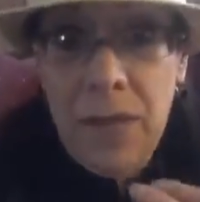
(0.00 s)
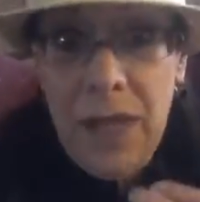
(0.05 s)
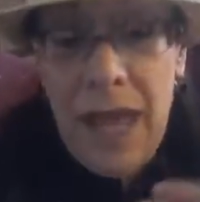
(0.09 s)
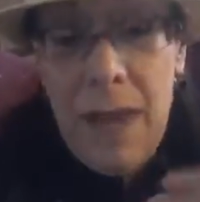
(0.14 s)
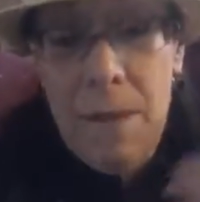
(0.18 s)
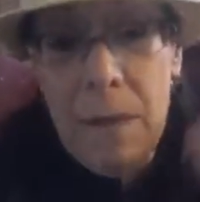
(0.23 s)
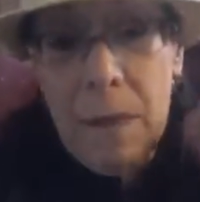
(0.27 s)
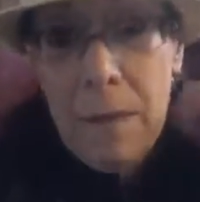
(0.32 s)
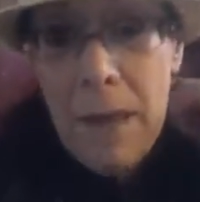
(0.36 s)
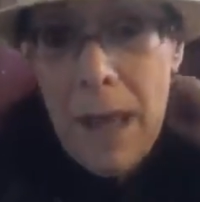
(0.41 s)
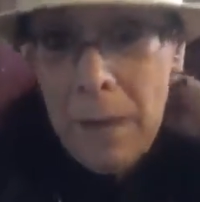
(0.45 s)

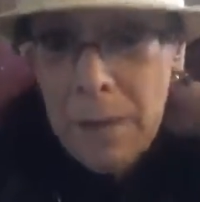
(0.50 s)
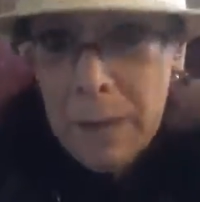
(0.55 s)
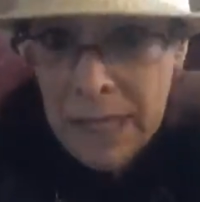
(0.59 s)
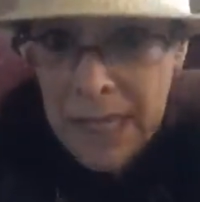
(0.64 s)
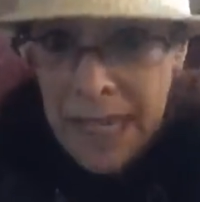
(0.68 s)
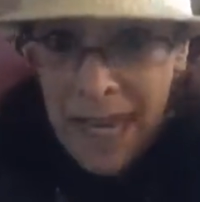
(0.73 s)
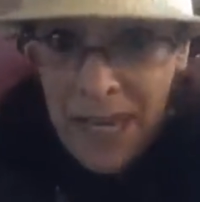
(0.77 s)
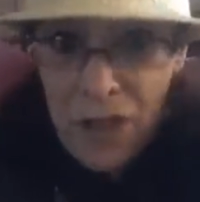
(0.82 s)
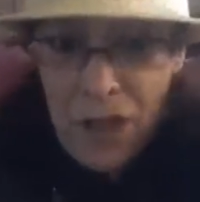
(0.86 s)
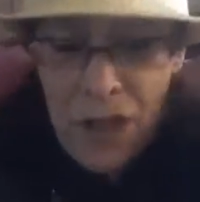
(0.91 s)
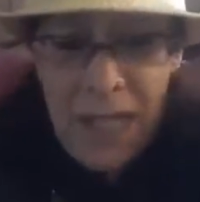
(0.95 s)
Gave me
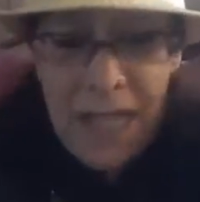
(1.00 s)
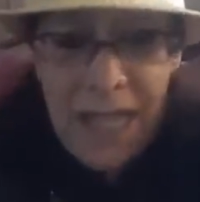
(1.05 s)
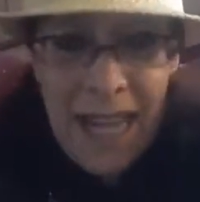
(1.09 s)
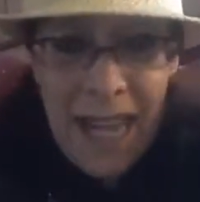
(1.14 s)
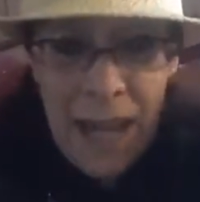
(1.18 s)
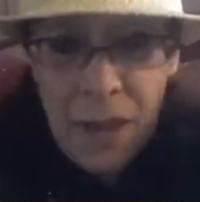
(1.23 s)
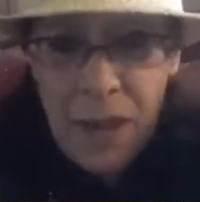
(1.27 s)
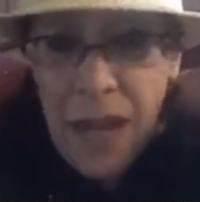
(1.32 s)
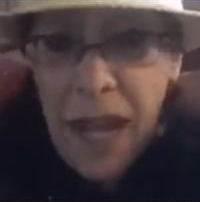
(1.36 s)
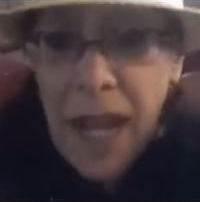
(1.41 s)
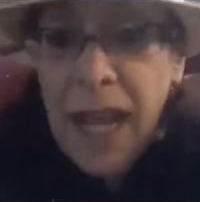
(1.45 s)
palpitations
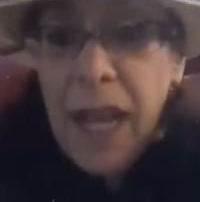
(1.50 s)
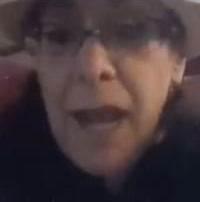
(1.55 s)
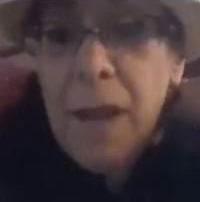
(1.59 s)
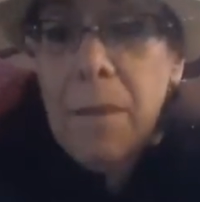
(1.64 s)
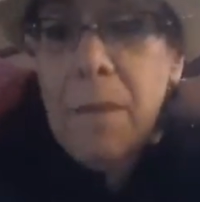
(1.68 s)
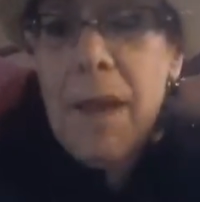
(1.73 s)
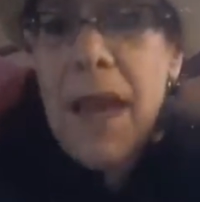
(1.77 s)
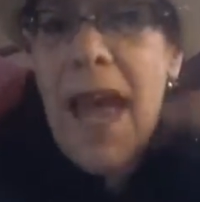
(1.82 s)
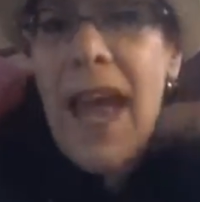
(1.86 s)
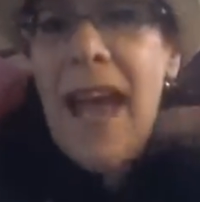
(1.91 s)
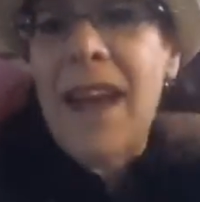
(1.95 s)
now that I
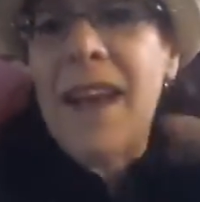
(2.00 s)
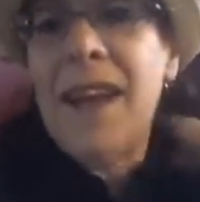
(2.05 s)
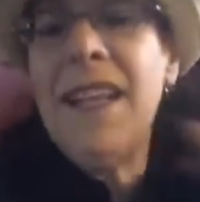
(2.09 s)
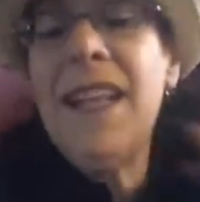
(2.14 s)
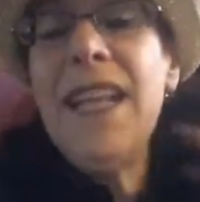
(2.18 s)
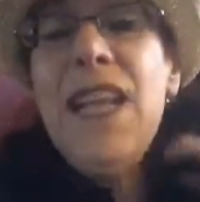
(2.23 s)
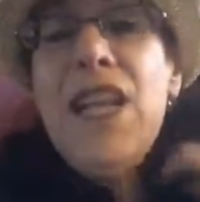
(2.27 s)
cut back.